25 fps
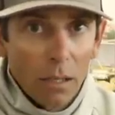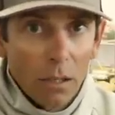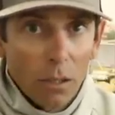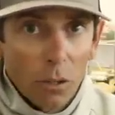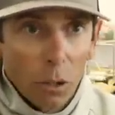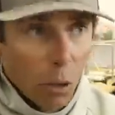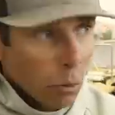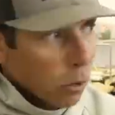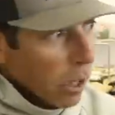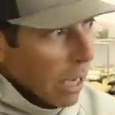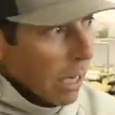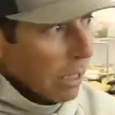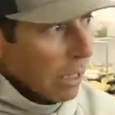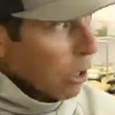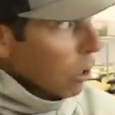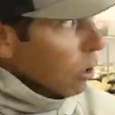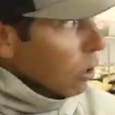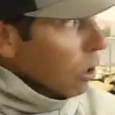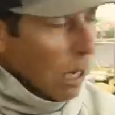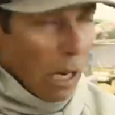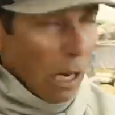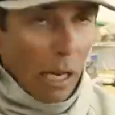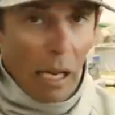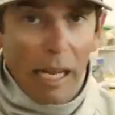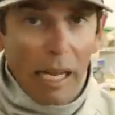You think they're
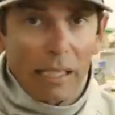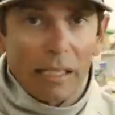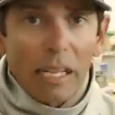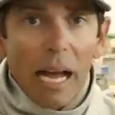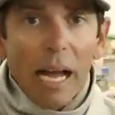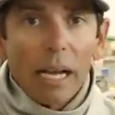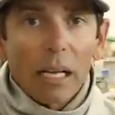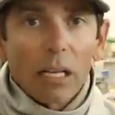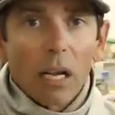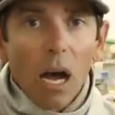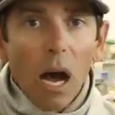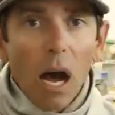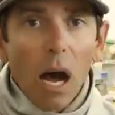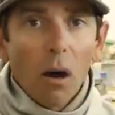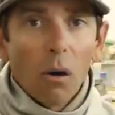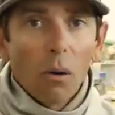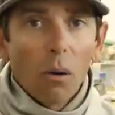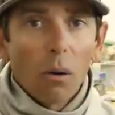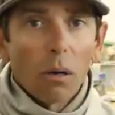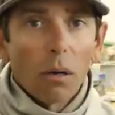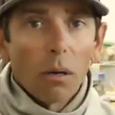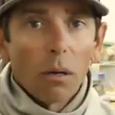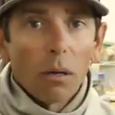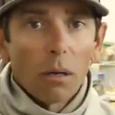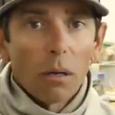gonna let that
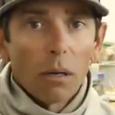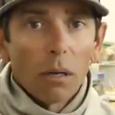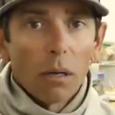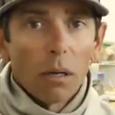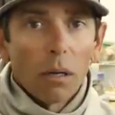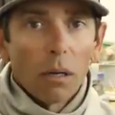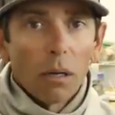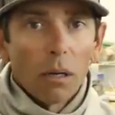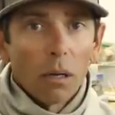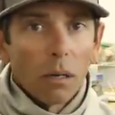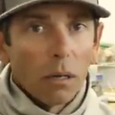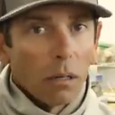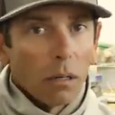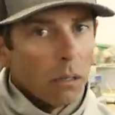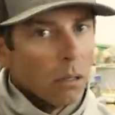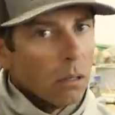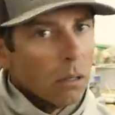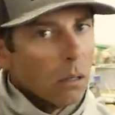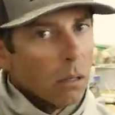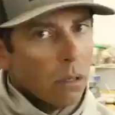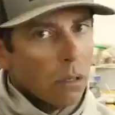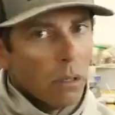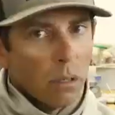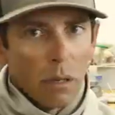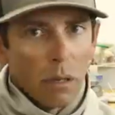go?
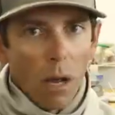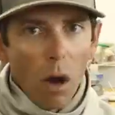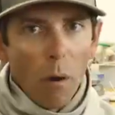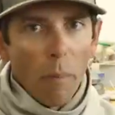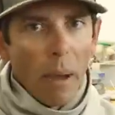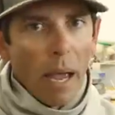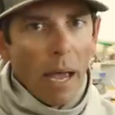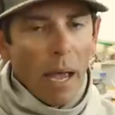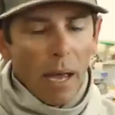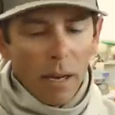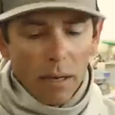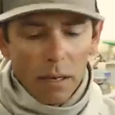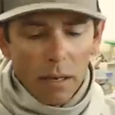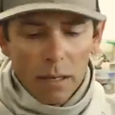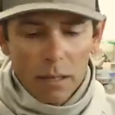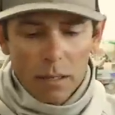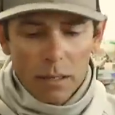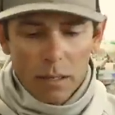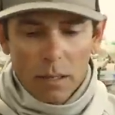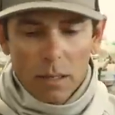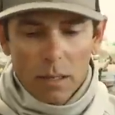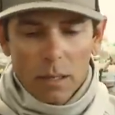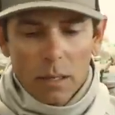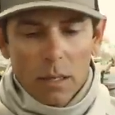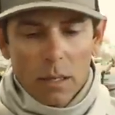No, man,
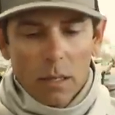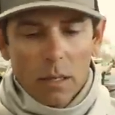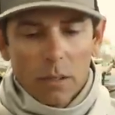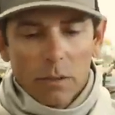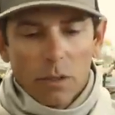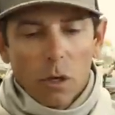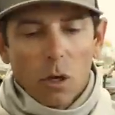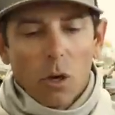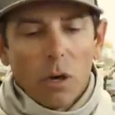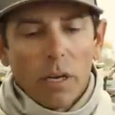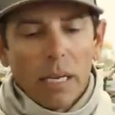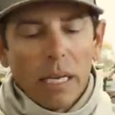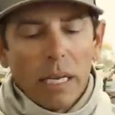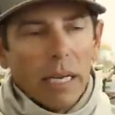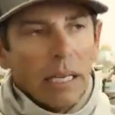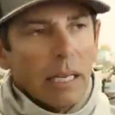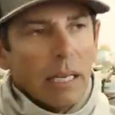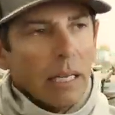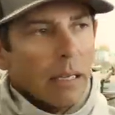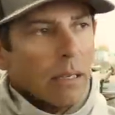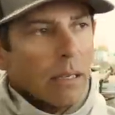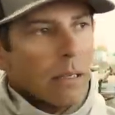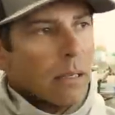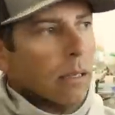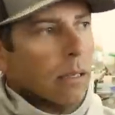they're gonna eat
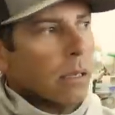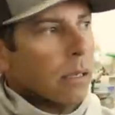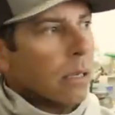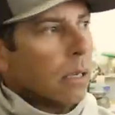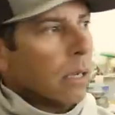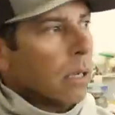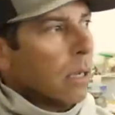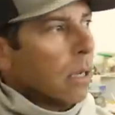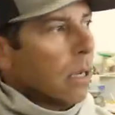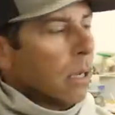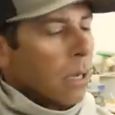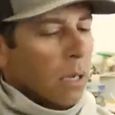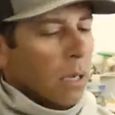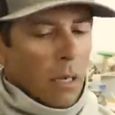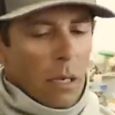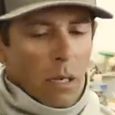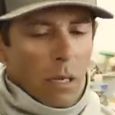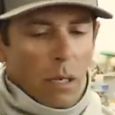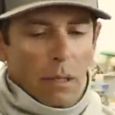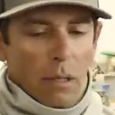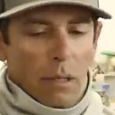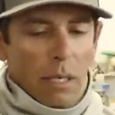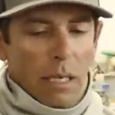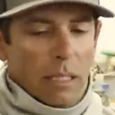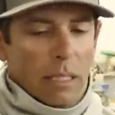it.
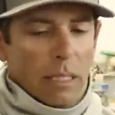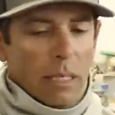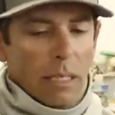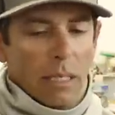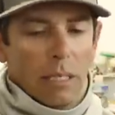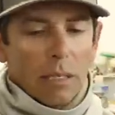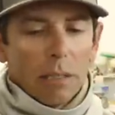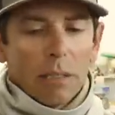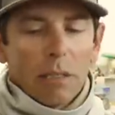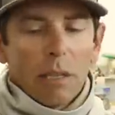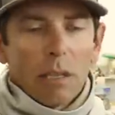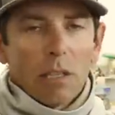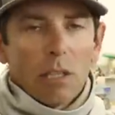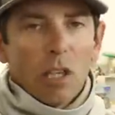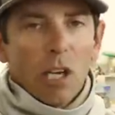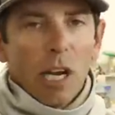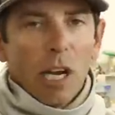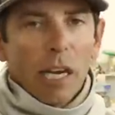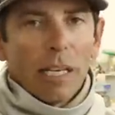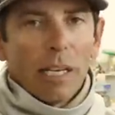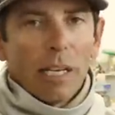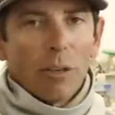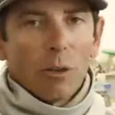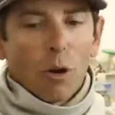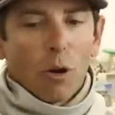This is the
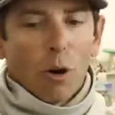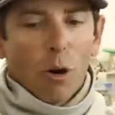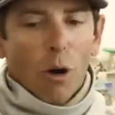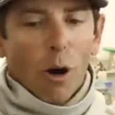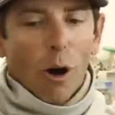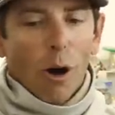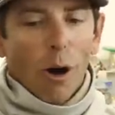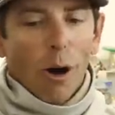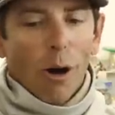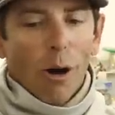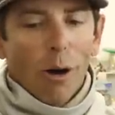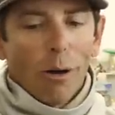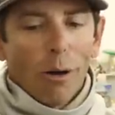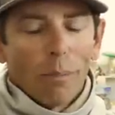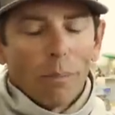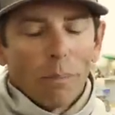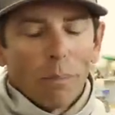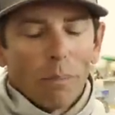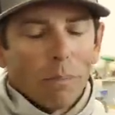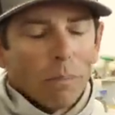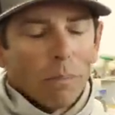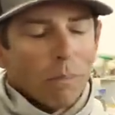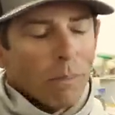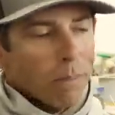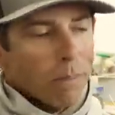chicken craw.
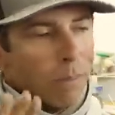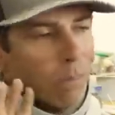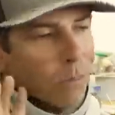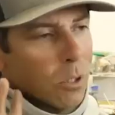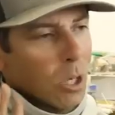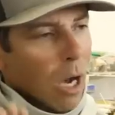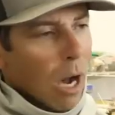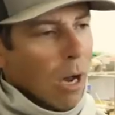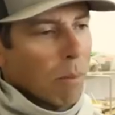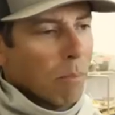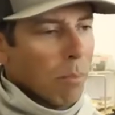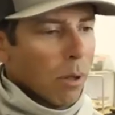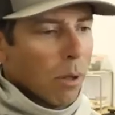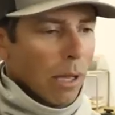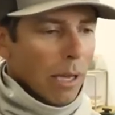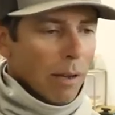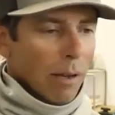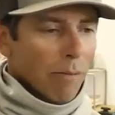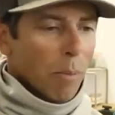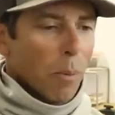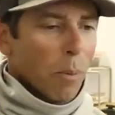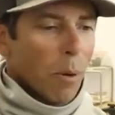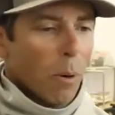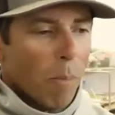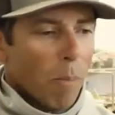It's
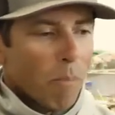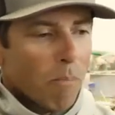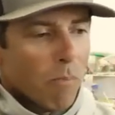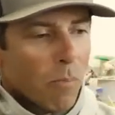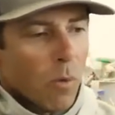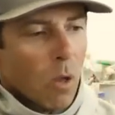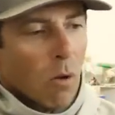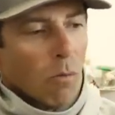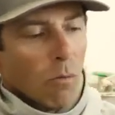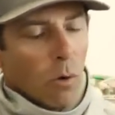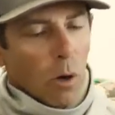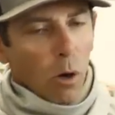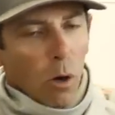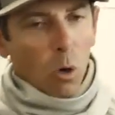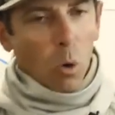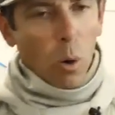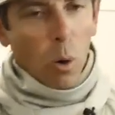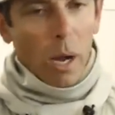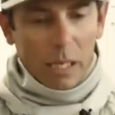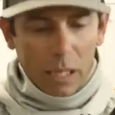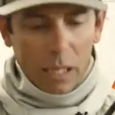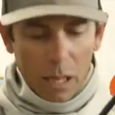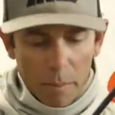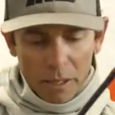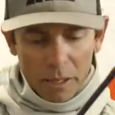unbelievable. Real
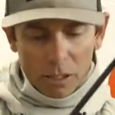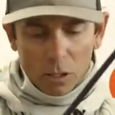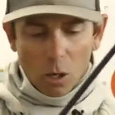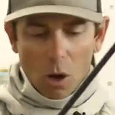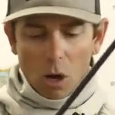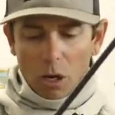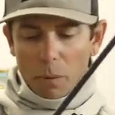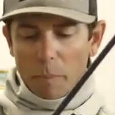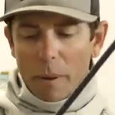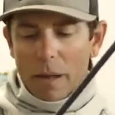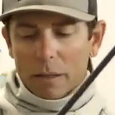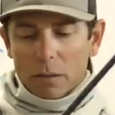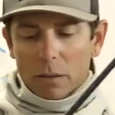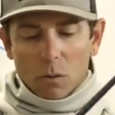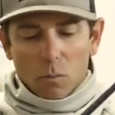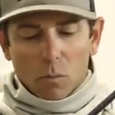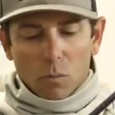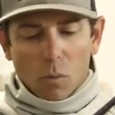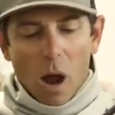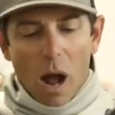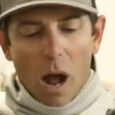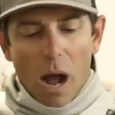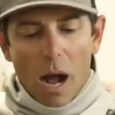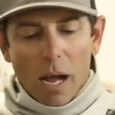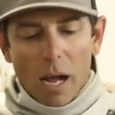quick, let me talk about the
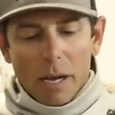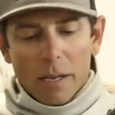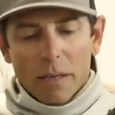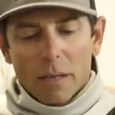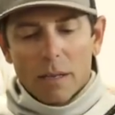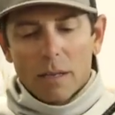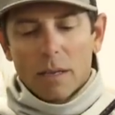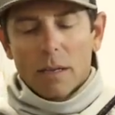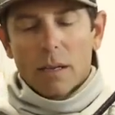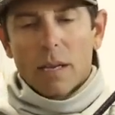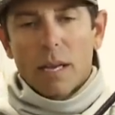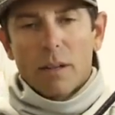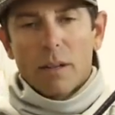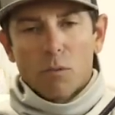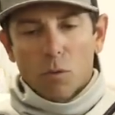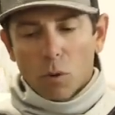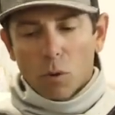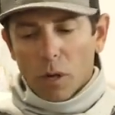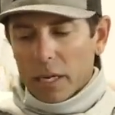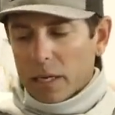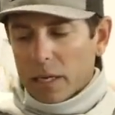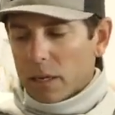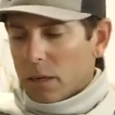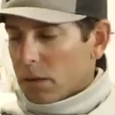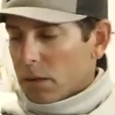rod and
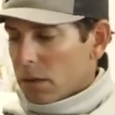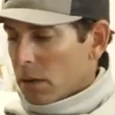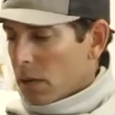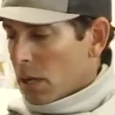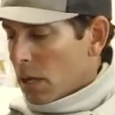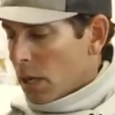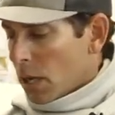reel.